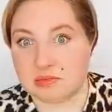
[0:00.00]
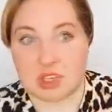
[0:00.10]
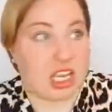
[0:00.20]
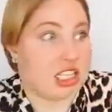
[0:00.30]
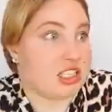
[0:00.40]

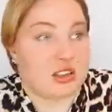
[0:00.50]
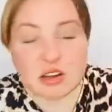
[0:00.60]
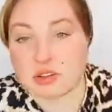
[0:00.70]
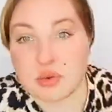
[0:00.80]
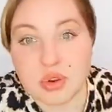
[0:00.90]
It's
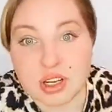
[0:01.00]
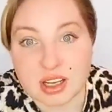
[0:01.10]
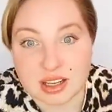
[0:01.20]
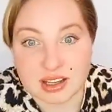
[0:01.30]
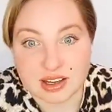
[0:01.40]
not
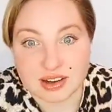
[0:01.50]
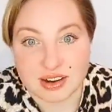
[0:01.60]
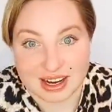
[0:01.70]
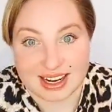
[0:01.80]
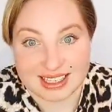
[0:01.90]
real,
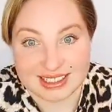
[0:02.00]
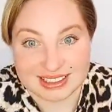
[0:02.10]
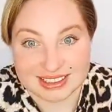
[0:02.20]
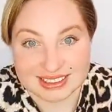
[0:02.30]
right?